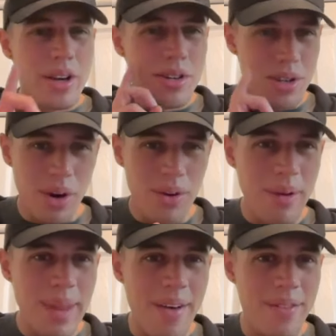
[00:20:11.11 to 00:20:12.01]
show
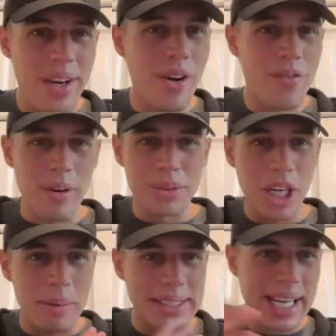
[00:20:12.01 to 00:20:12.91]
them that video from
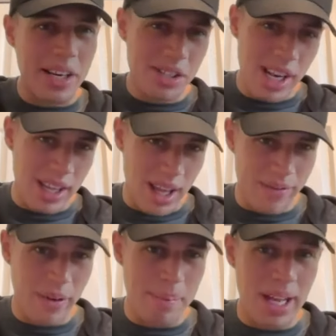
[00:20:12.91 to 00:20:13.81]
Jeremy Tache
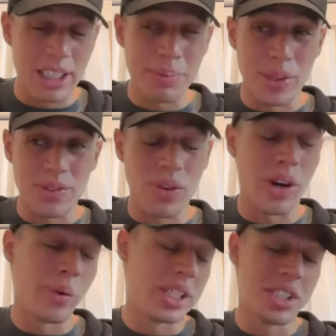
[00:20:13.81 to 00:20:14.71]
from Bally Sports
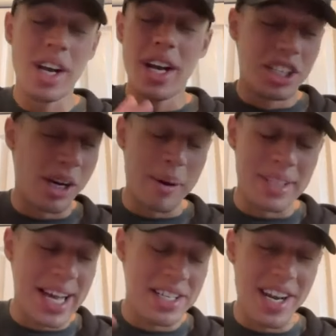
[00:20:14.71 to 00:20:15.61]
Florida, which Jeremy
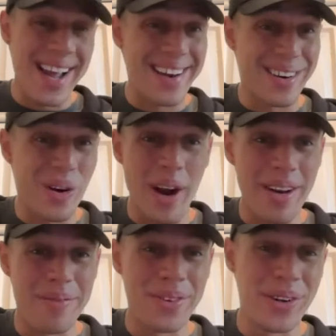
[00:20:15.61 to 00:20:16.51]
Tache had quite
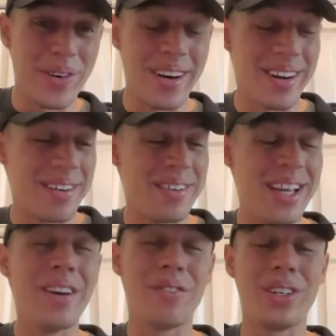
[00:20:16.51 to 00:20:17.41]
a few
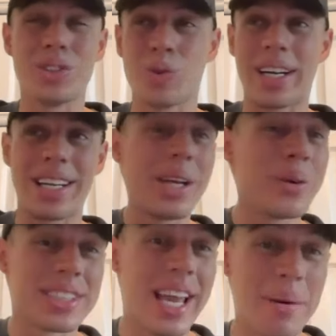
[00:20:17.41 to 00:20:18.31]
interviews where he
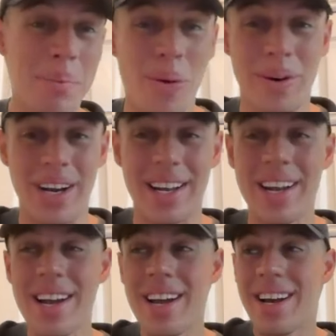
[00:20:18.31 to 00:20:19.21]
was getting poured on
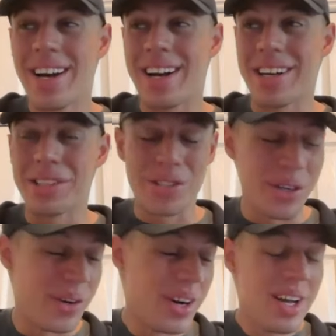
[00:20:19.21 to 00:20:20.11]

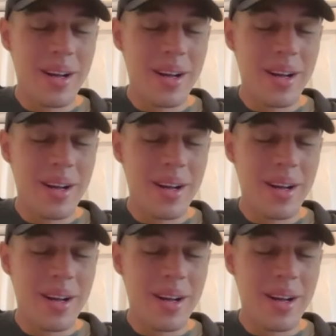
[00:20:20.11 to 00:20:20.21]
too.